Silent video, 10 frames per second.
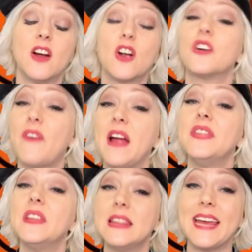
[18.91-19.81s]
or
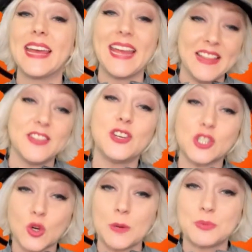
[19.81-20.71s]
find the link in the
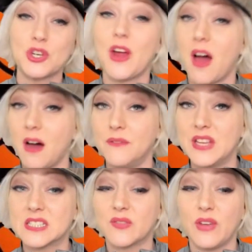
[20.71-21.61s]
description of
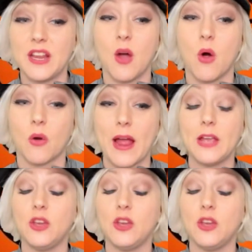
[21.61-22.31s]
this video. All right.